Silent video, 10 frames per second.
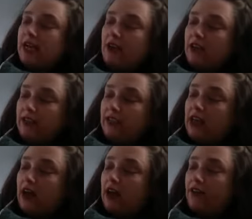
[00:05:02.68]
is the
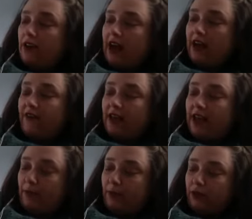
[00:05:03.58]
other half of the
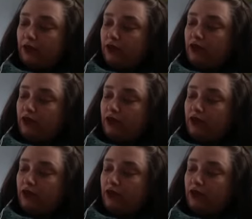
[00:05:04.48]
apple.